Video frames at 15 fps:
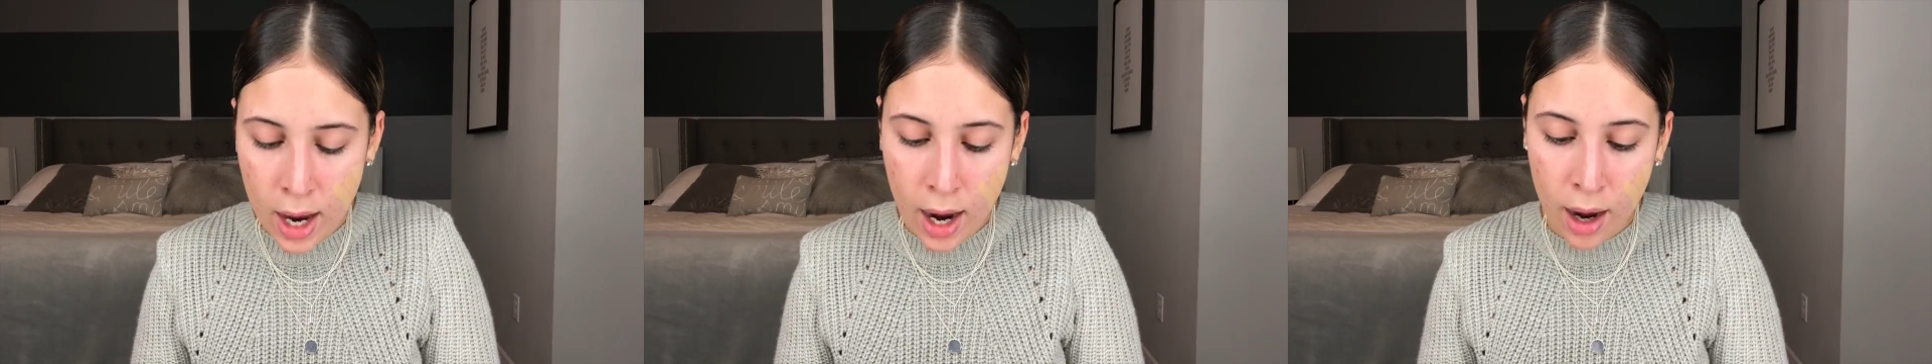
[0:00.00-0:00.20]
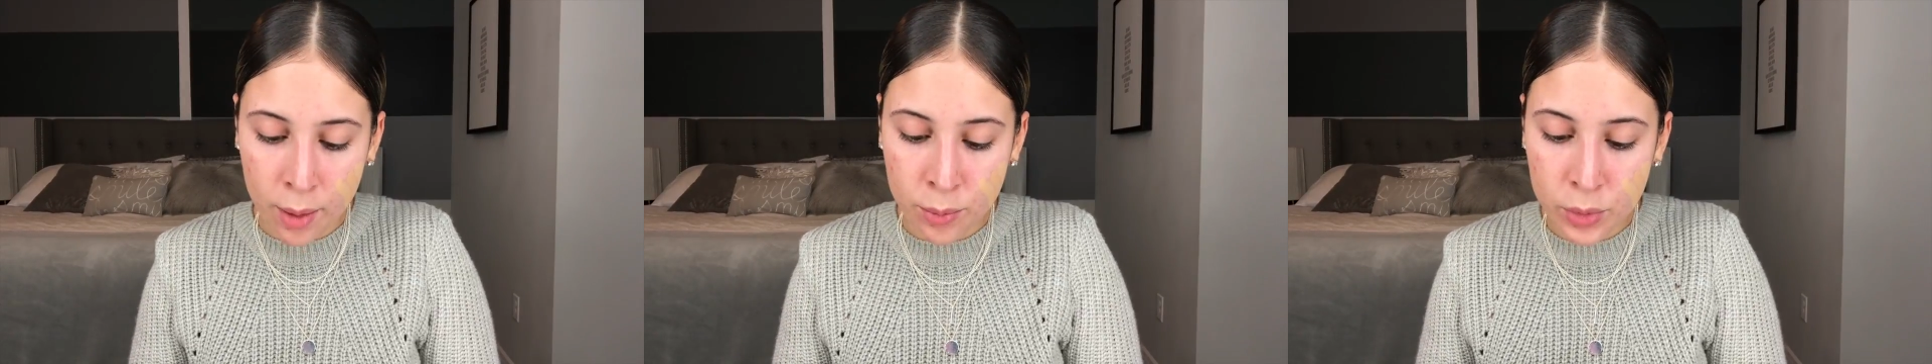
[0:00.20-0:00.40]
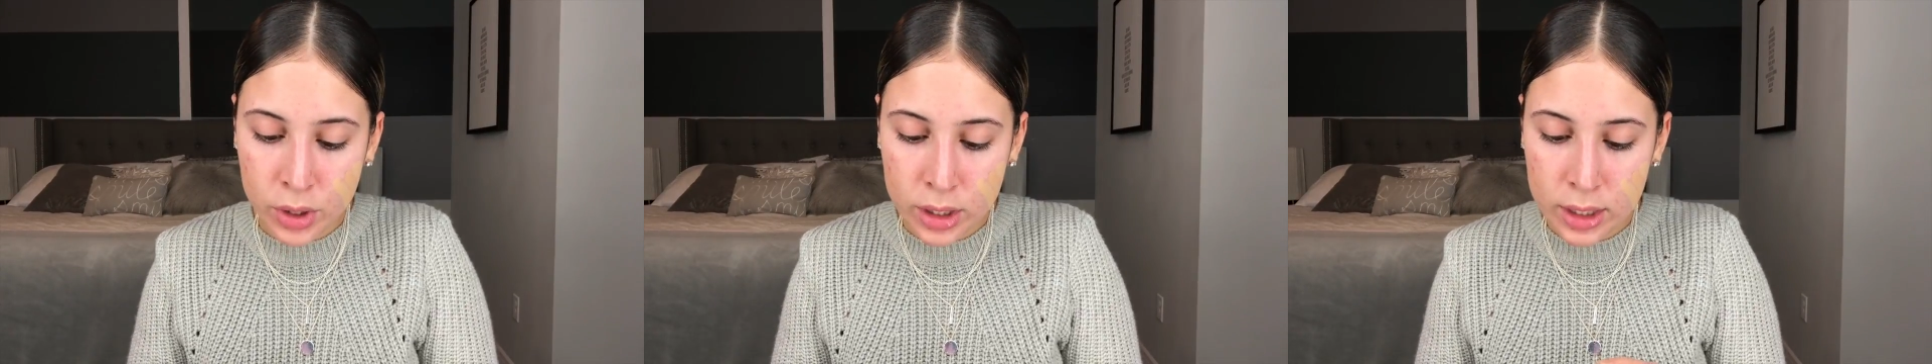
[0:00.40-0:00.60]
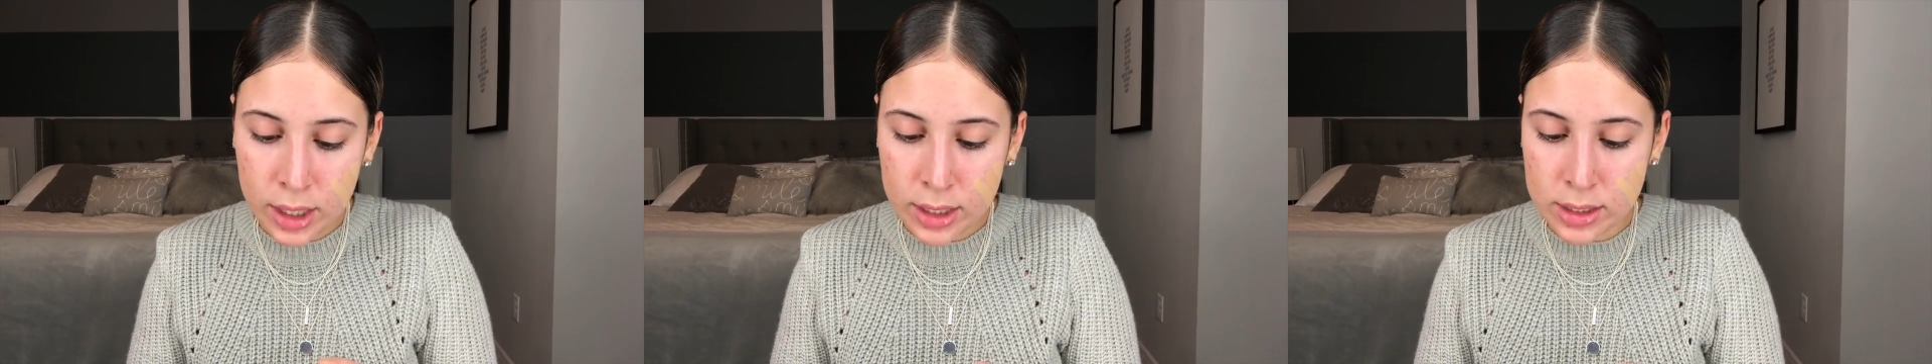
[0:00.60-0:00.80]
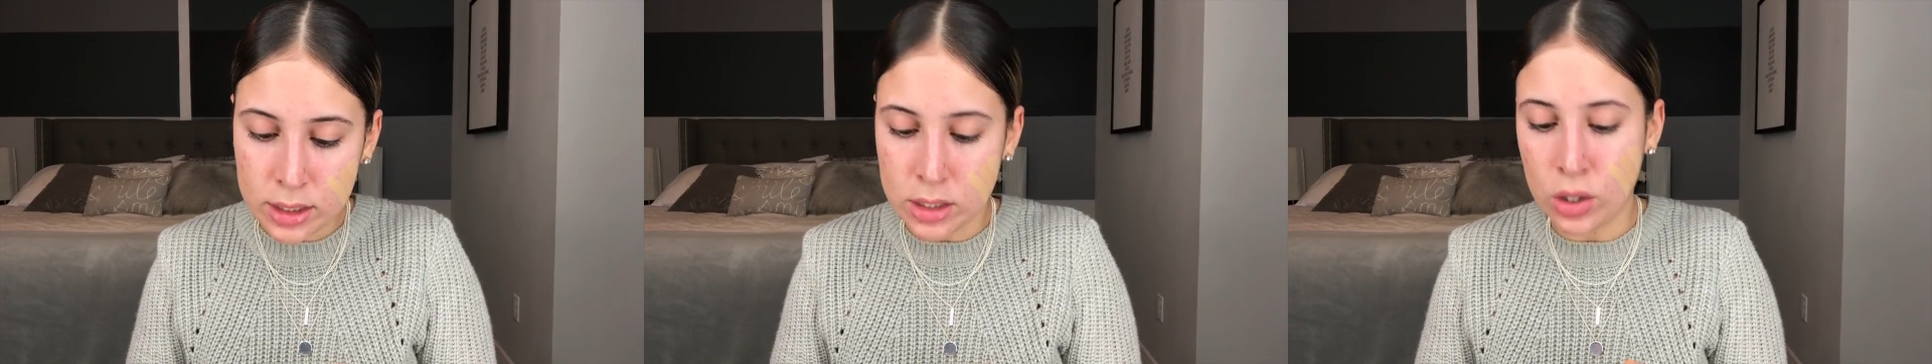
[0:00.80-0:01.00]
I'm
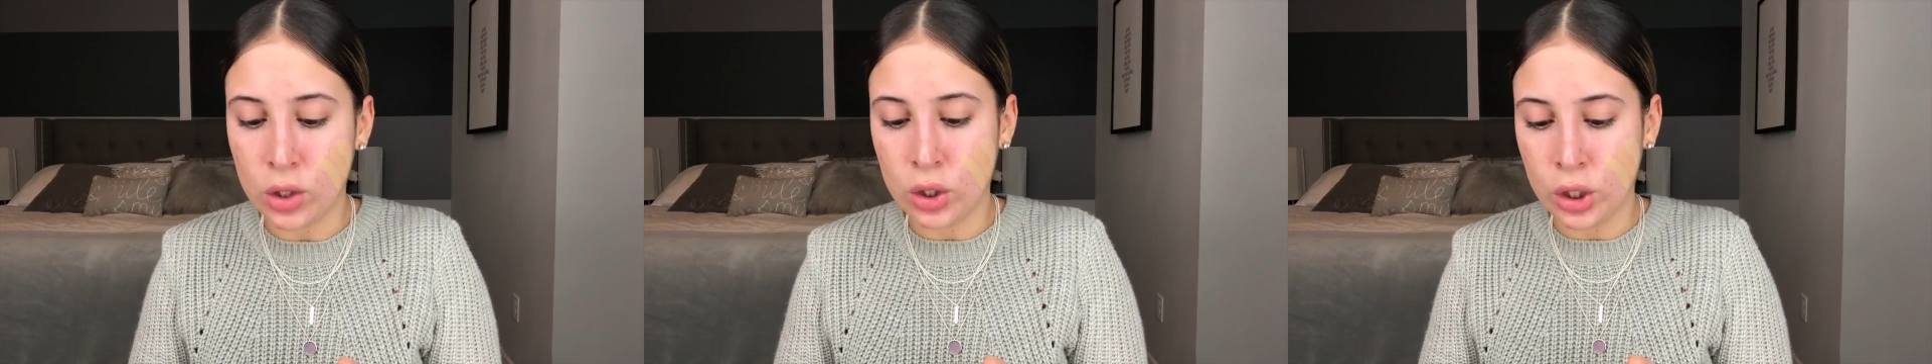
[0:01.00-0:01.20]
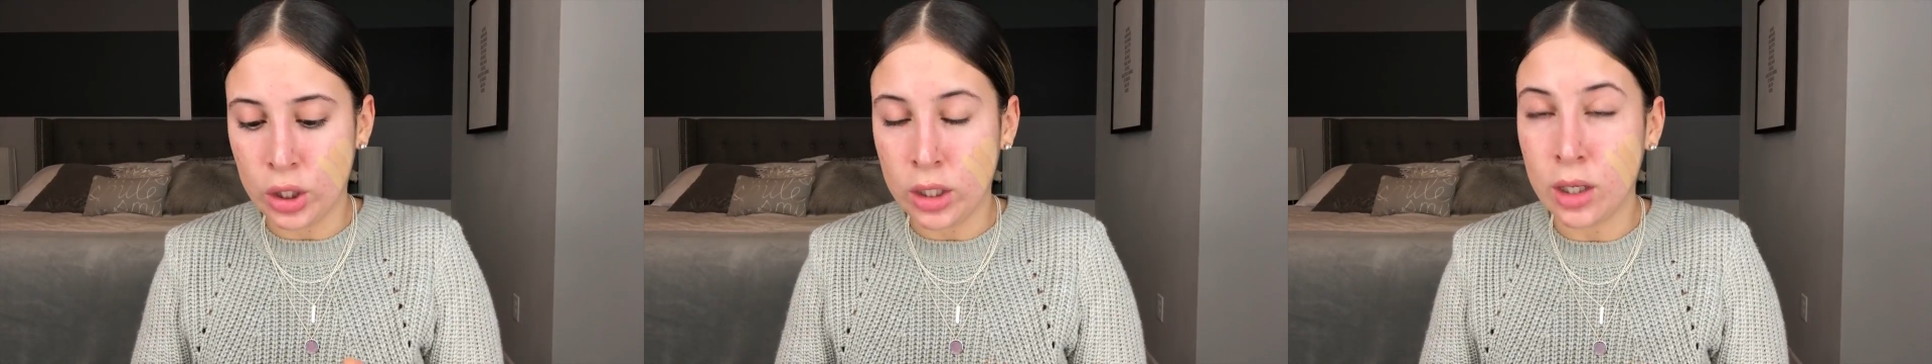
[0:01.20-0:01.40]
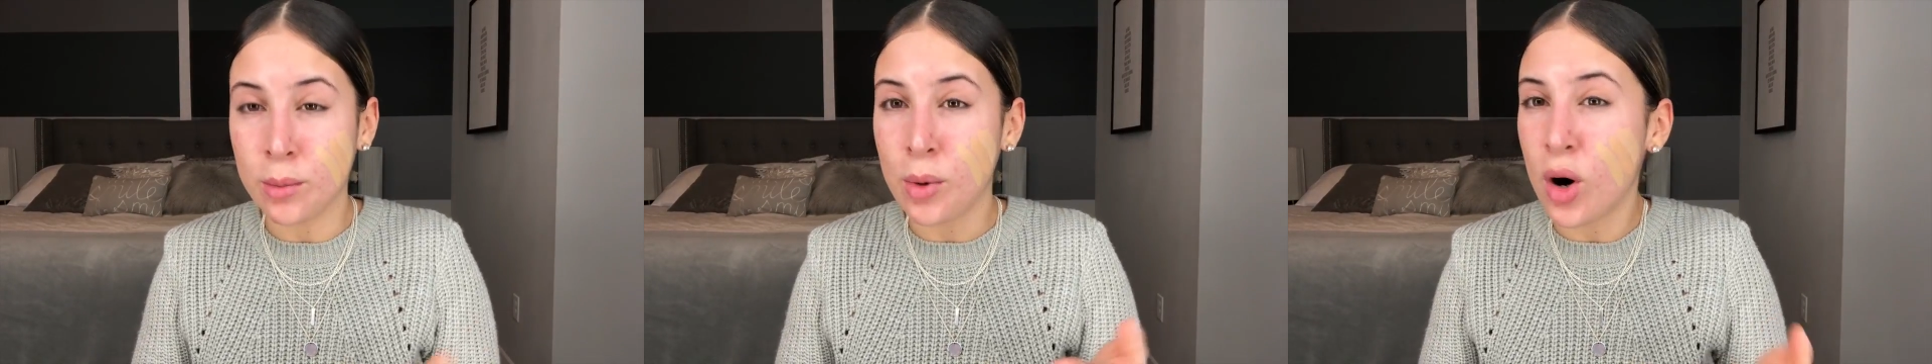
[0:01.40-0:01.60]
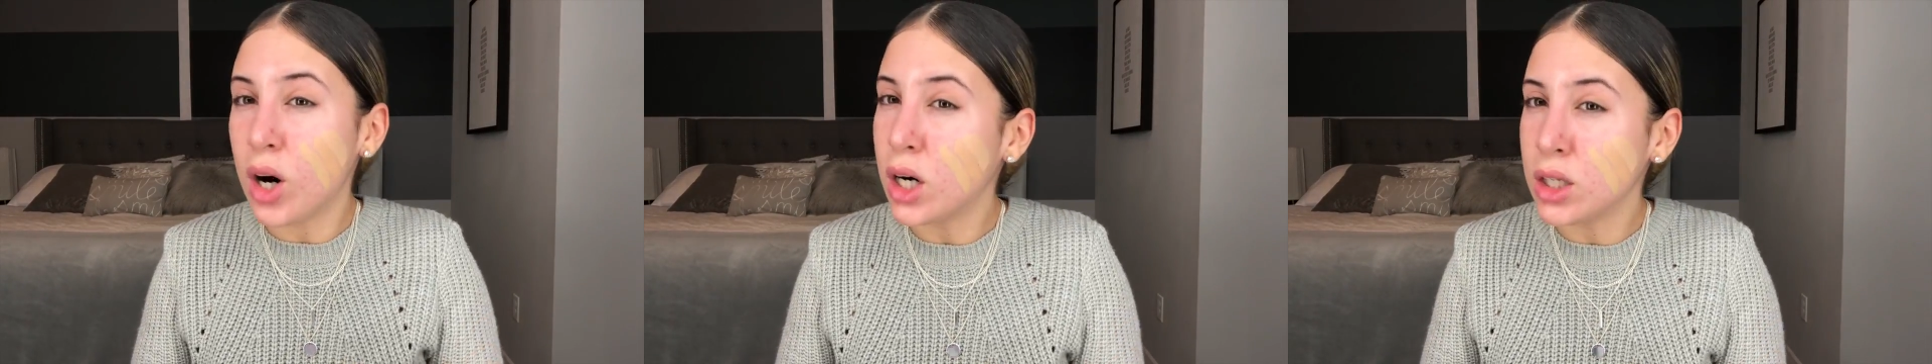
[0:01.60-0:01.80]
really still learning about